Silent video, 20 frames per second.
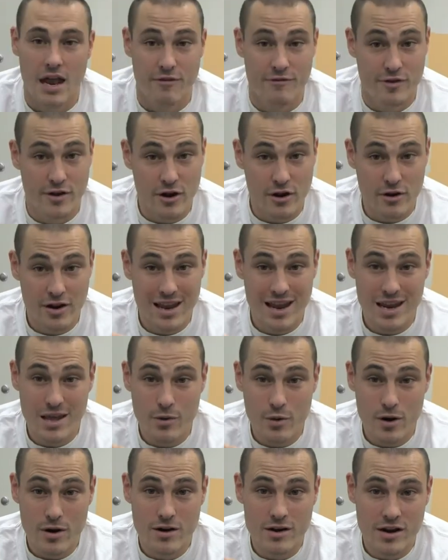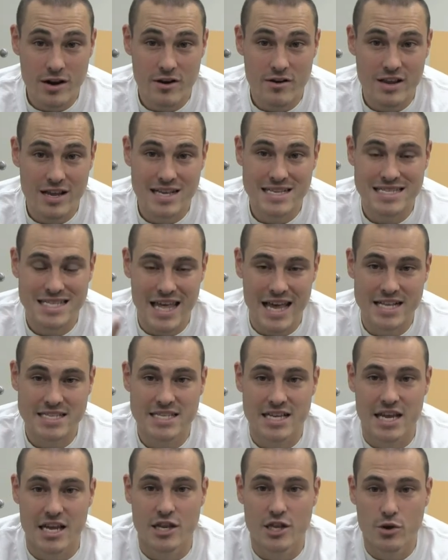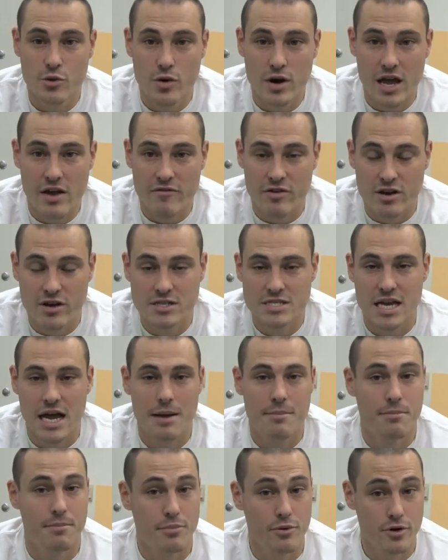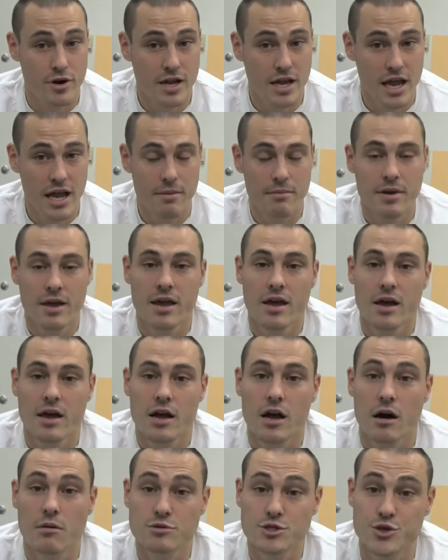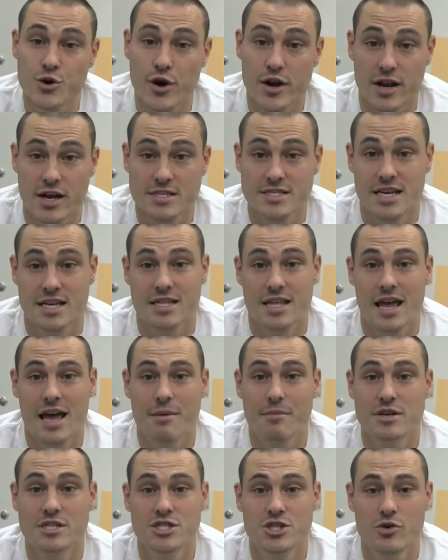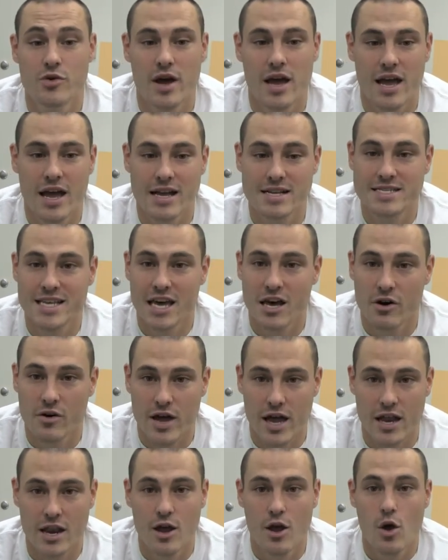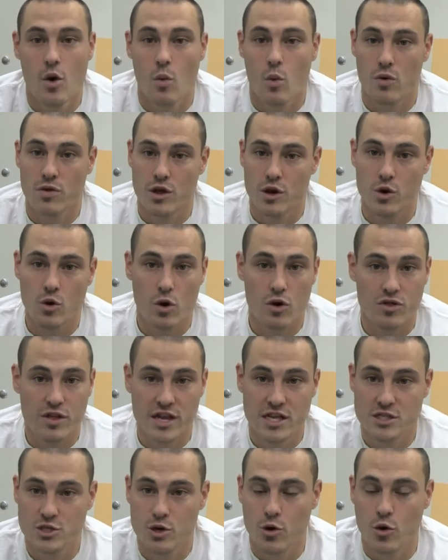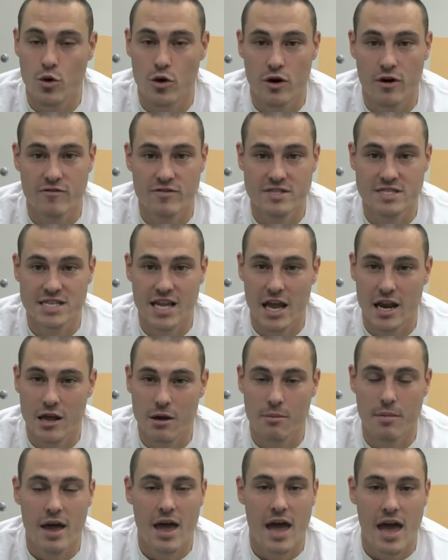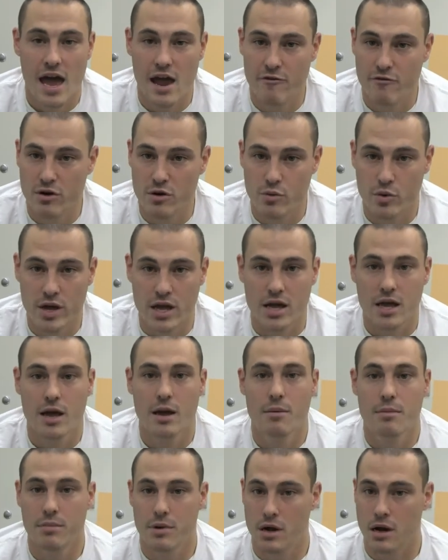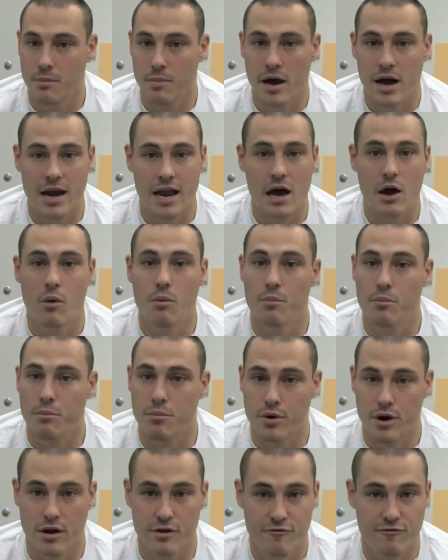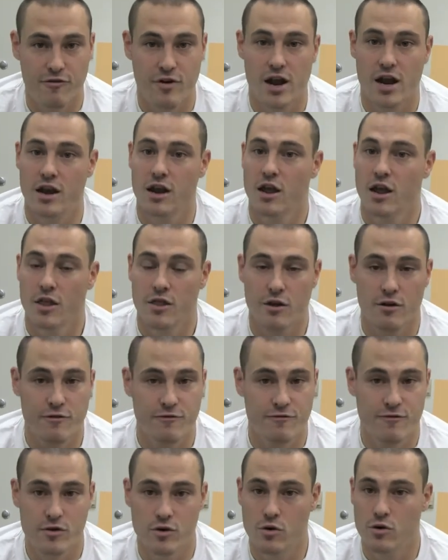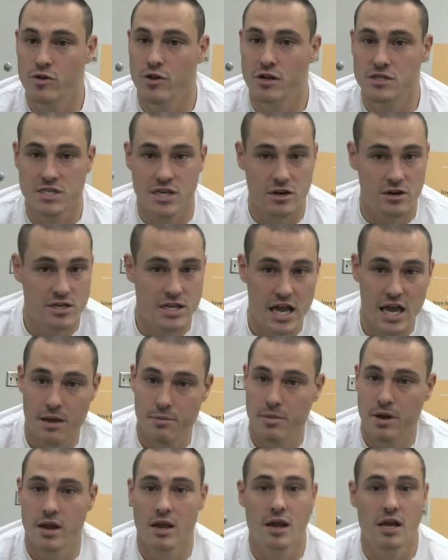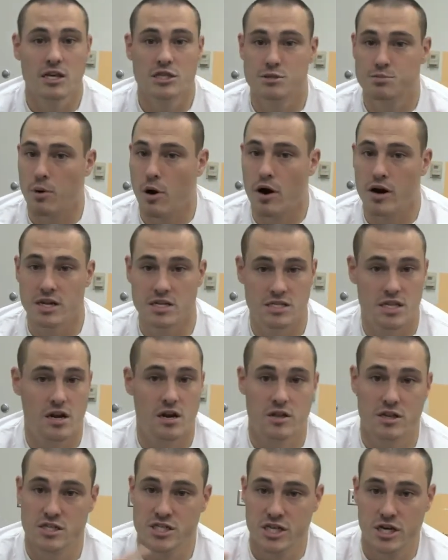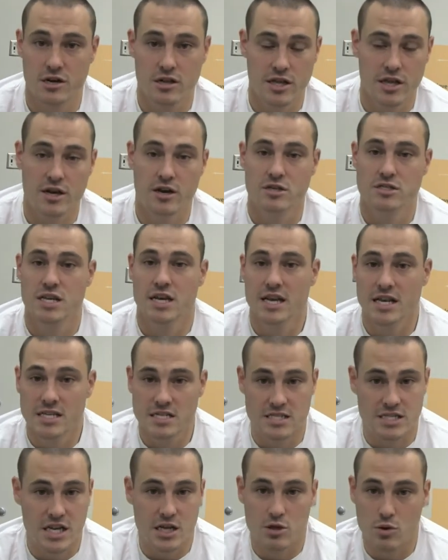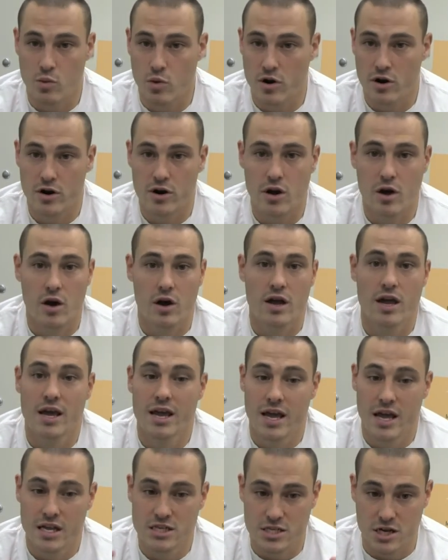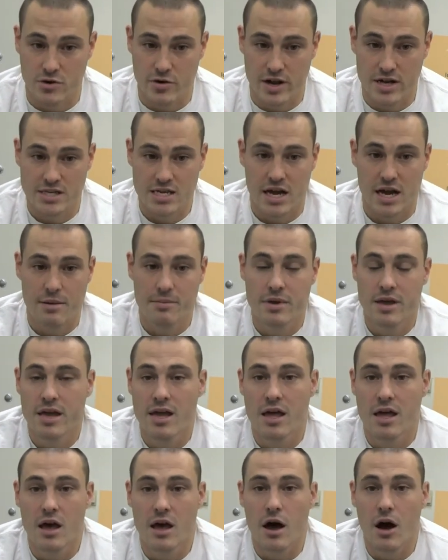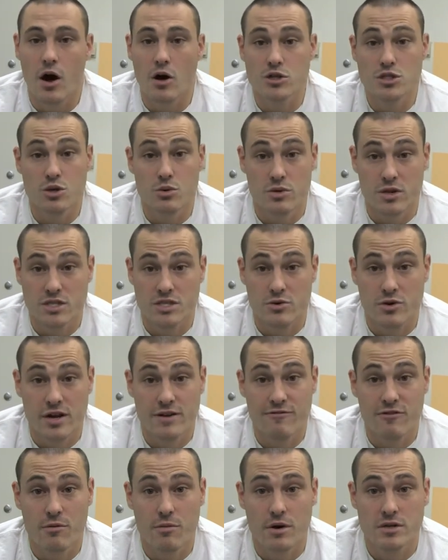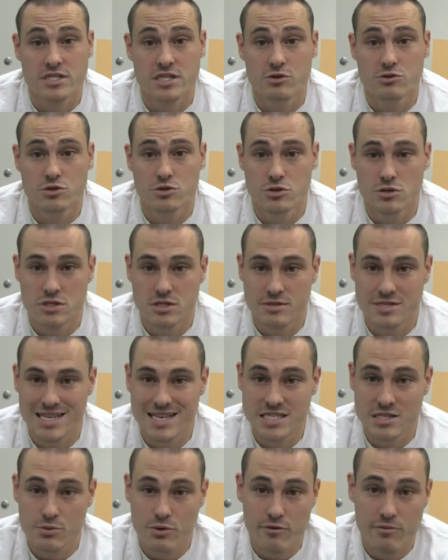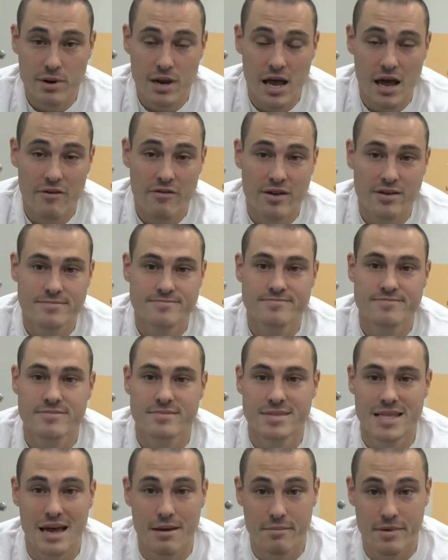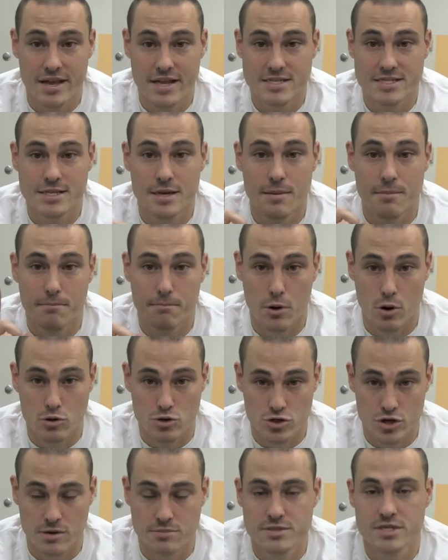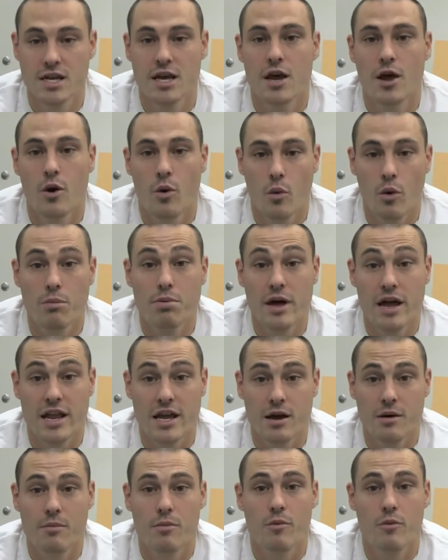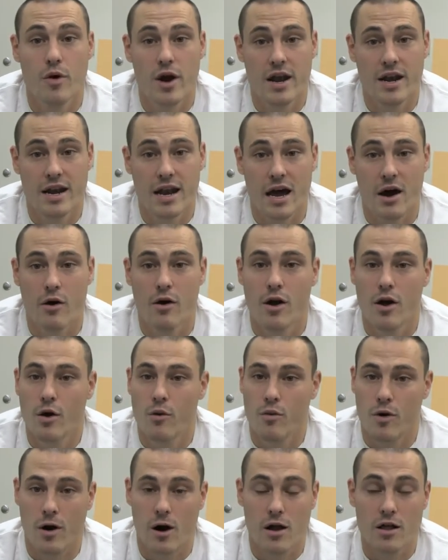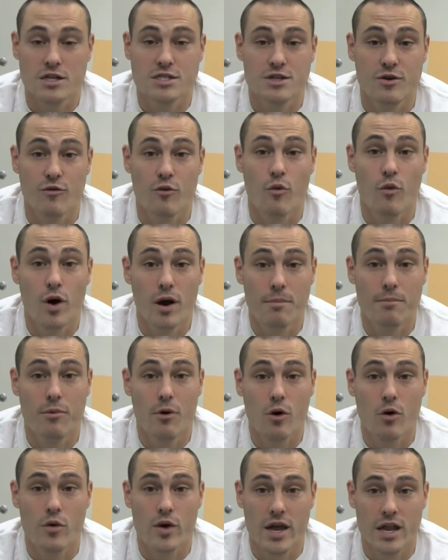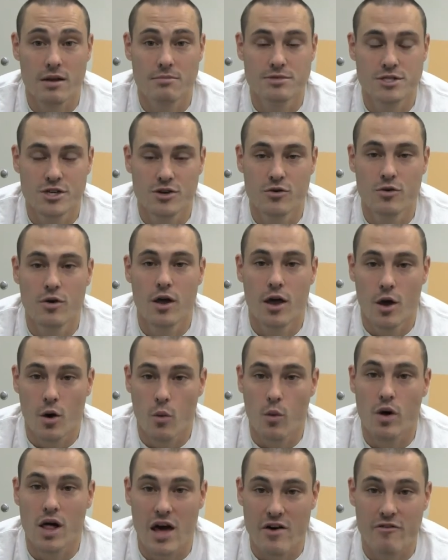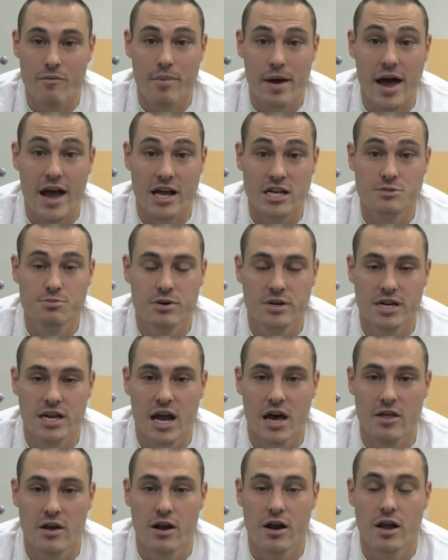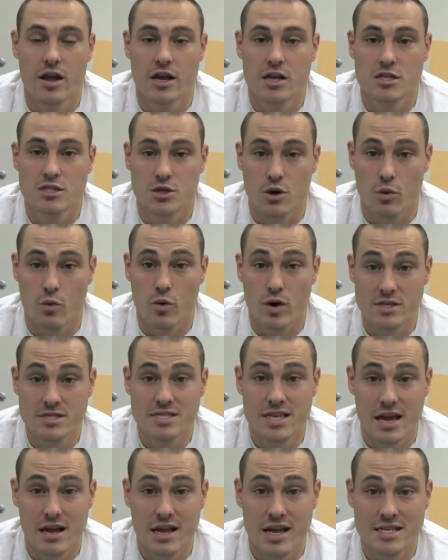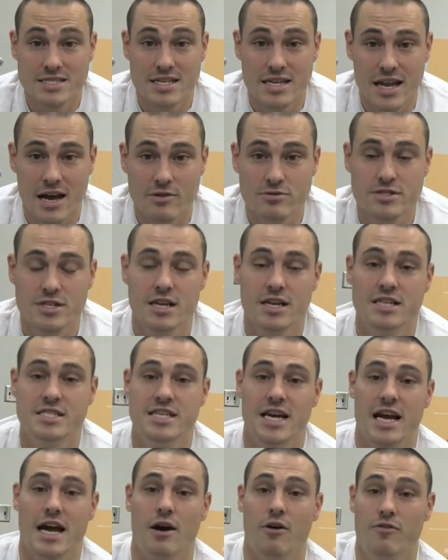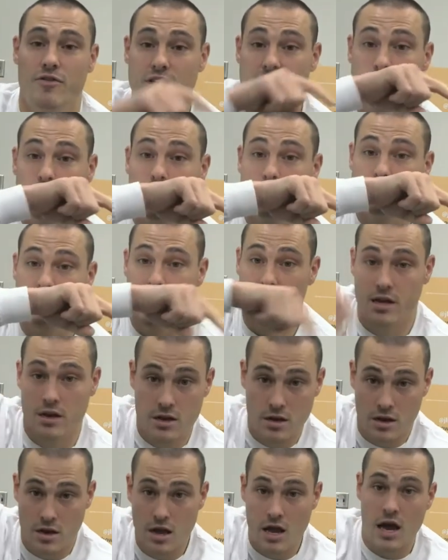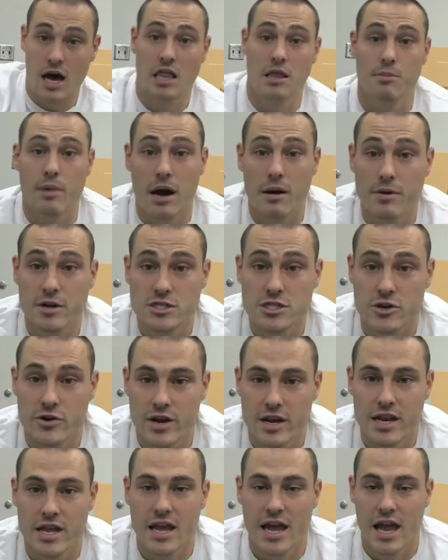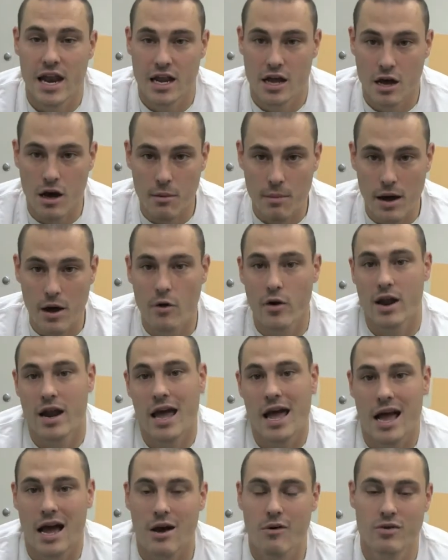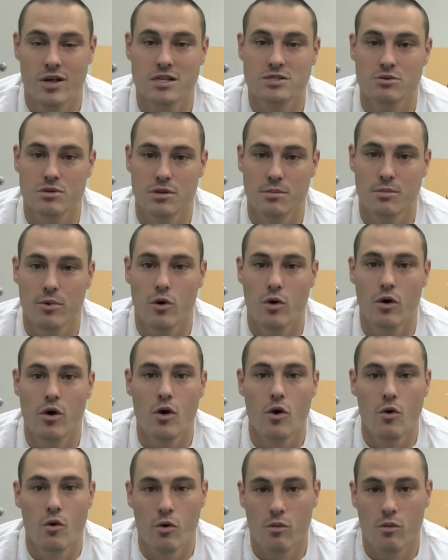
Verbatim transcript: And if you're anywhere near East Lansing and you want to have a good time pregame, come join us at the MSUAA tailgate. We're in the northeast corner of the stadium every week. Come on out, bring a friend. There's food, there's entertainment. Sparty's there, the cheerleaders, Zeke the Wonder Dog. It's a great time. Also, this great football season we've been having, that means bowl trips. We're planning them right now. Regardless of what bowl we end up to, we'll have a package put together. So once that gets announced, check out this website on the bottom of your screen and come out and hang out with us with the bowl.